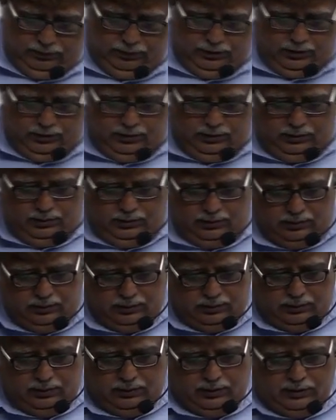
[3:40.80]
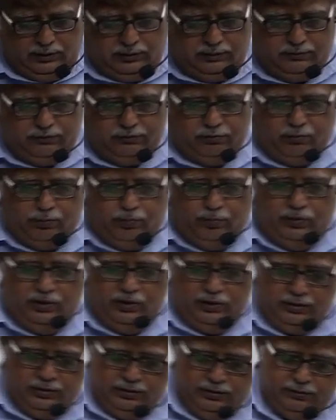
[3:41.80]
the
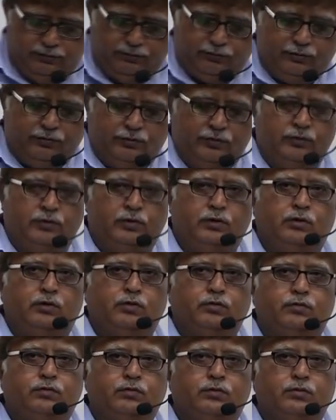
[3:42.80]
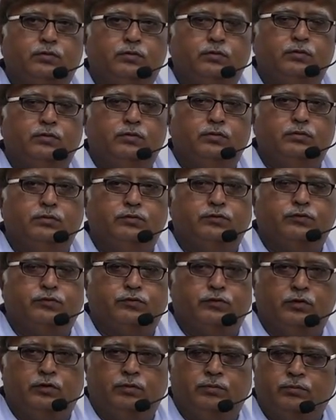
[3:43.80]
explanation of
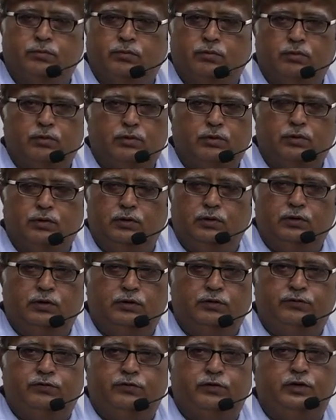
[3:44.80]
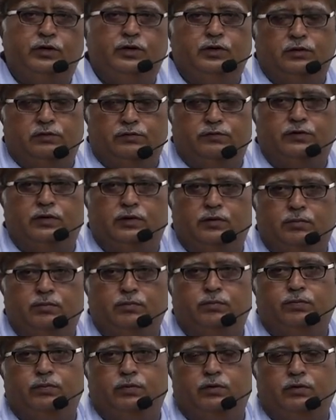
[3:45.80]
some easy
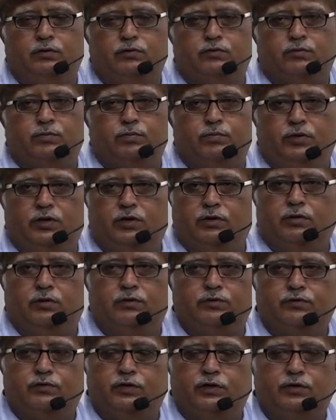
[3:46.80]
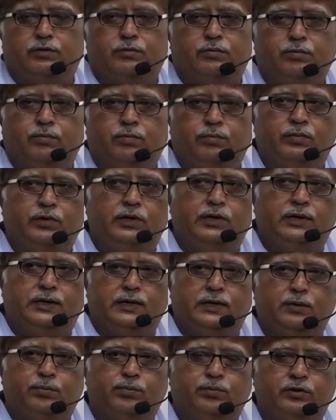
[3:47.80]
examples, because it may
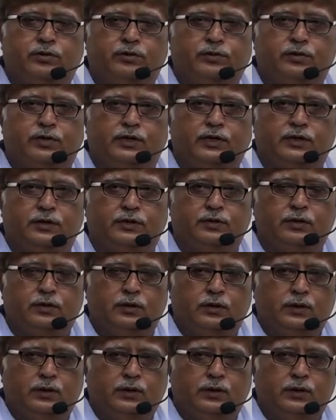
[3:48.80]
happen that